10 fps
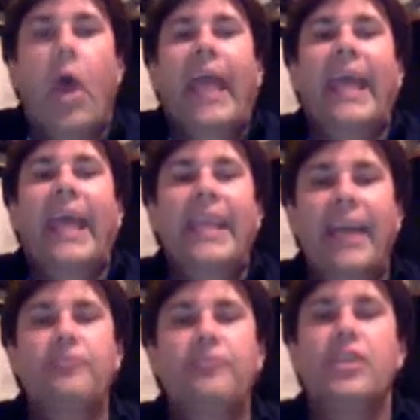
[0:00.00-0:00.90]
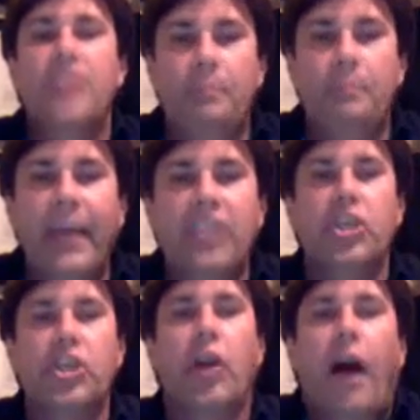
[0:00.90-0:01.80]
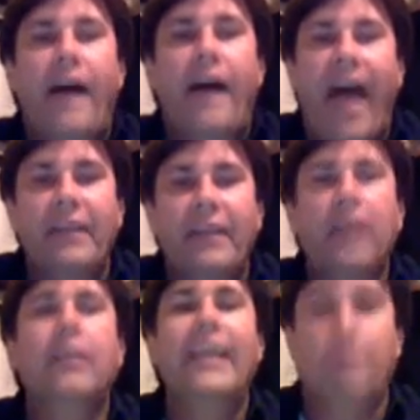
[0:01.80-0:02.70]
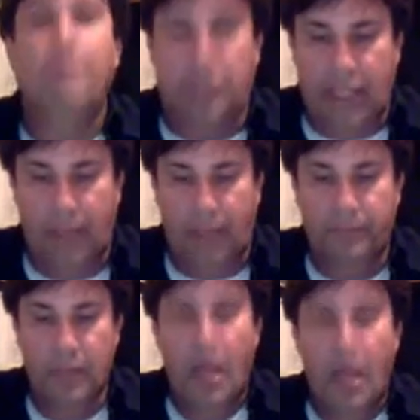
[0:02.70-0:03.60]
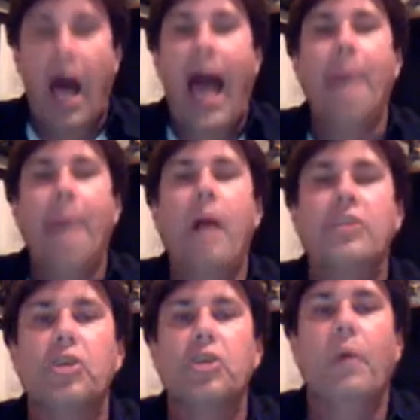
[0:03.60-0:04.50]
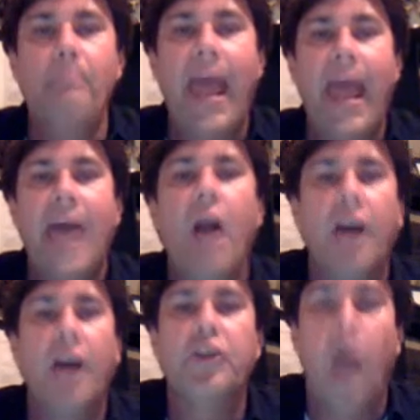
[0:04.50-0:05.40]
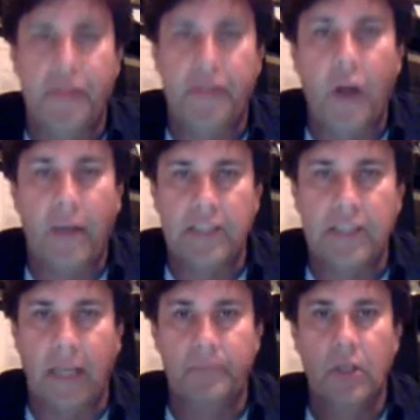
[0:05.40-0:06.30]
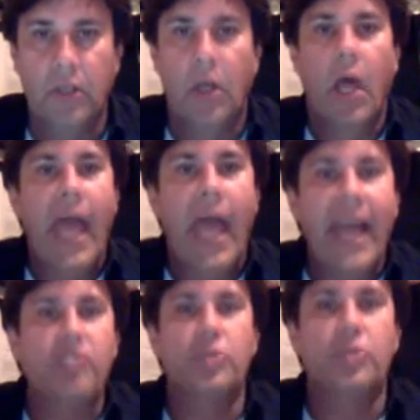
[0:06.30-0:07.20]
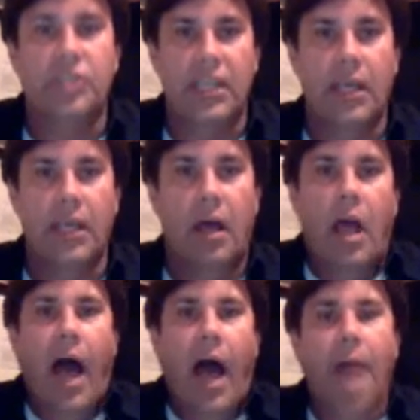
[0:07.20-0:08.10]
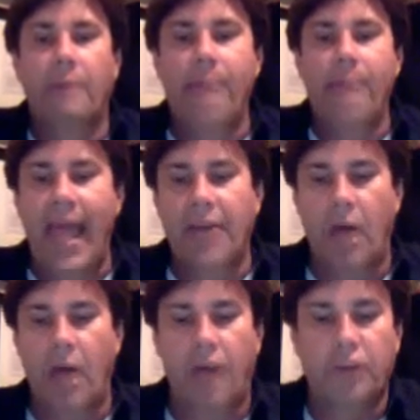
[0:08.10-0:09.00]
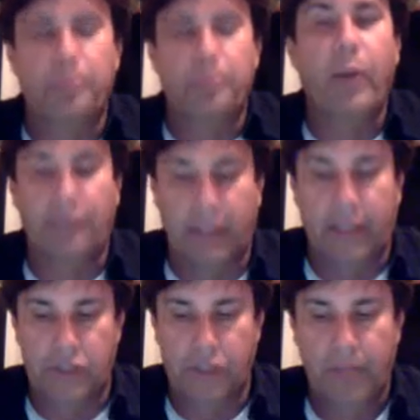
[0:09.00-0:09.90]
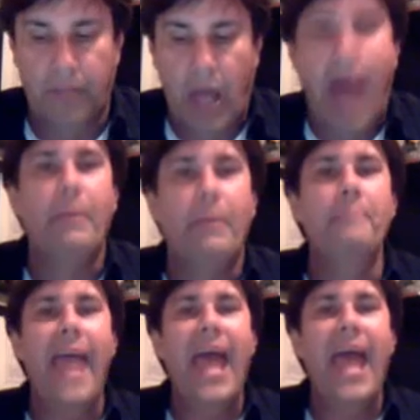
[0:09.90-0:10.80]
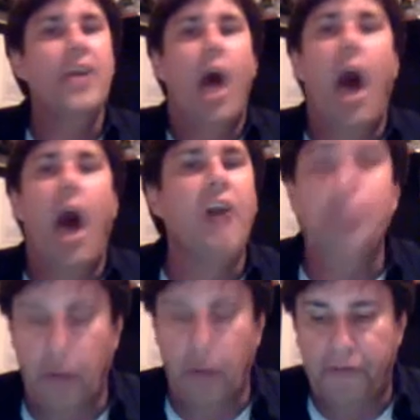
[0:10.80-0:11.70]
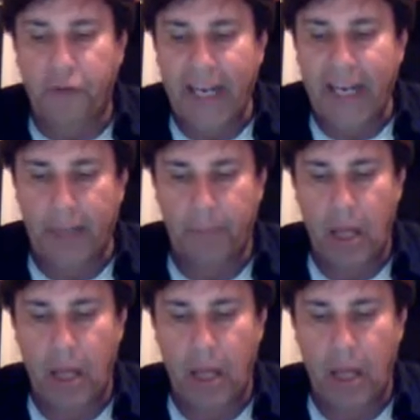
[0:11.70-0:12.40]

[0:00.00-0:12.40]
It gives us a picture of having liberty. I am also a man under authority. Exousia. I'm a man under privilege. I'm a man under freedom.